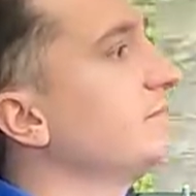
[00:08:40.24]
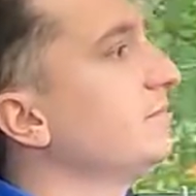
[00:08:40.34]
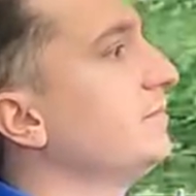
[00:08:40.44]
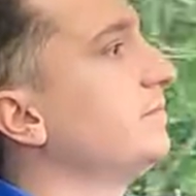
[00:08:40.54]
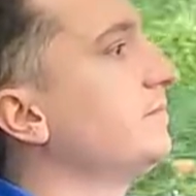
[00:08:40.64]

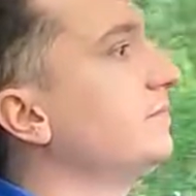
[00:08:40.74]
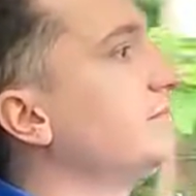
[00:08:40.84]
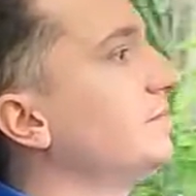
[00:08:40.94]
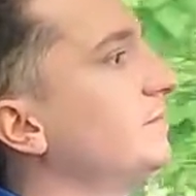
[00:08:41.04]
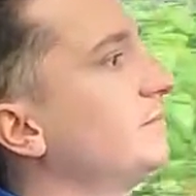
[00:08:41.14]
I'm setting
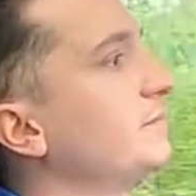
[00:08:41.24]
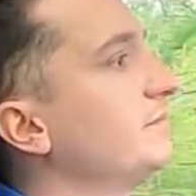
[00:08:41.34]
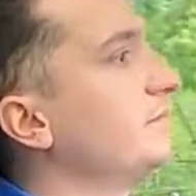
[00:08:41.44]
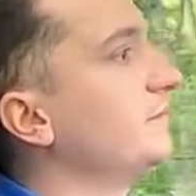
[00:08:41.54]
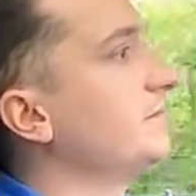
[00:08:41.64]
the
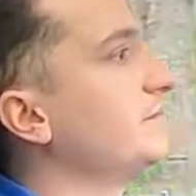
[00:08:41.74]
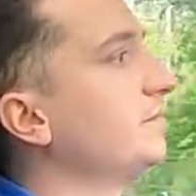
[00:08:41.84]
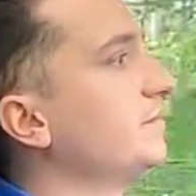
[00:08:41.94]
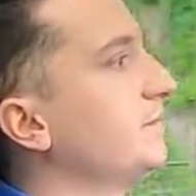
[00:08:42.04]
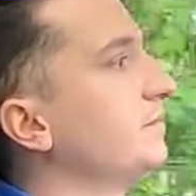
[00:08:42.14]
temperature on the
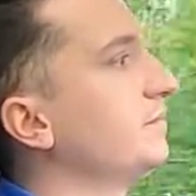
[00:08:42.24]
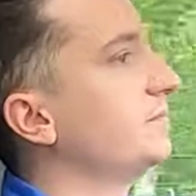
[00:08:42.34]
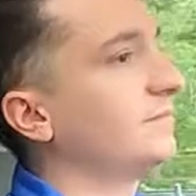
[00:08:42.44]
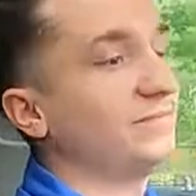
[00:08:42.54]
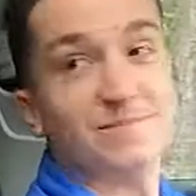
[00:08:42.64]
front
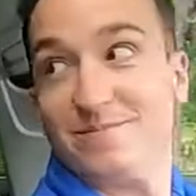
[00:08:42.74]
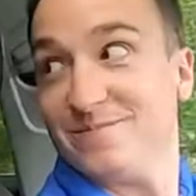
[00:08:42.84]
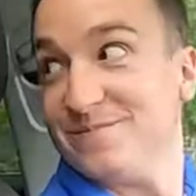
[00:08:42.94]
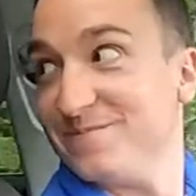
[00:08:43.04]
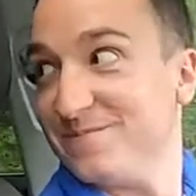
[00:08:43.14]
passenger
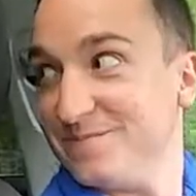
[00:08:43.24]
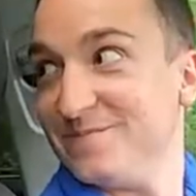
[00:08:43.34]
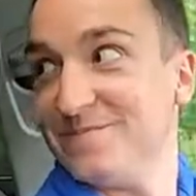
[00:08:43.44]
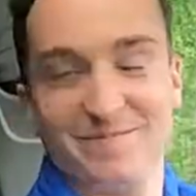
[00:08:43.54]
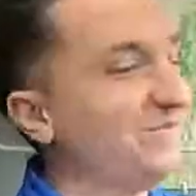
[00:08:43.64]
side to
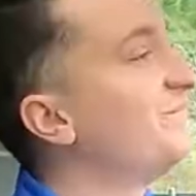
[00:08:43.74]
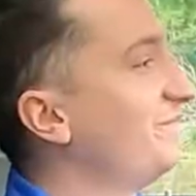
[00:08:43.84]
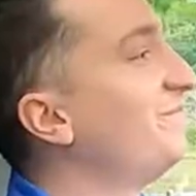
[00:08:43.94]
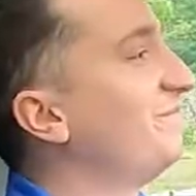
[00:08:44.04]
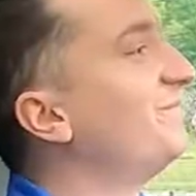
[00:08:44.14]
72
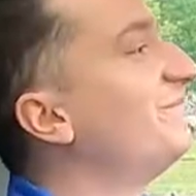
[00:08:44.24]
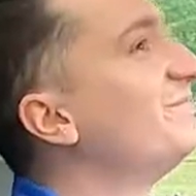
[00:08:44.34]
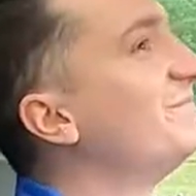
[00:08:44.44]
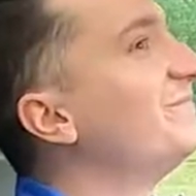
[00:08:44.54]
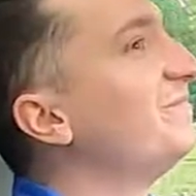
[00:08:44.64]
degrees.
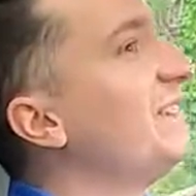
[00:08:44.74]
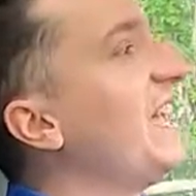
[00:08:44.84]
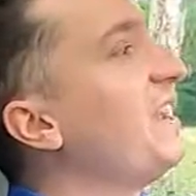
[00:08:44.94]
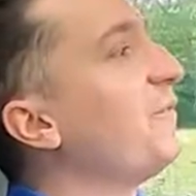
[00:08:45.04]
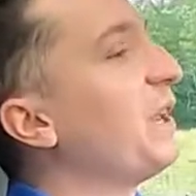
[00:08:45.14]

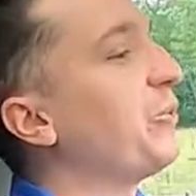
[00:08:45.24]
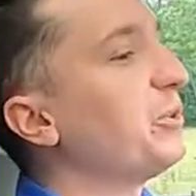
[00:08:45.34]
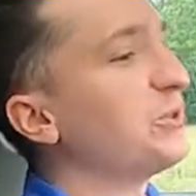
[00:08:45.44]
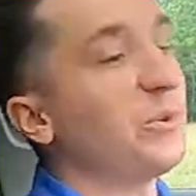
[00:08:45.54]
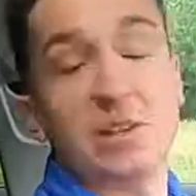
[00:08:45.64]
And if it had
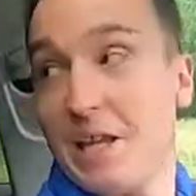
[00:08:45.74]
rear zone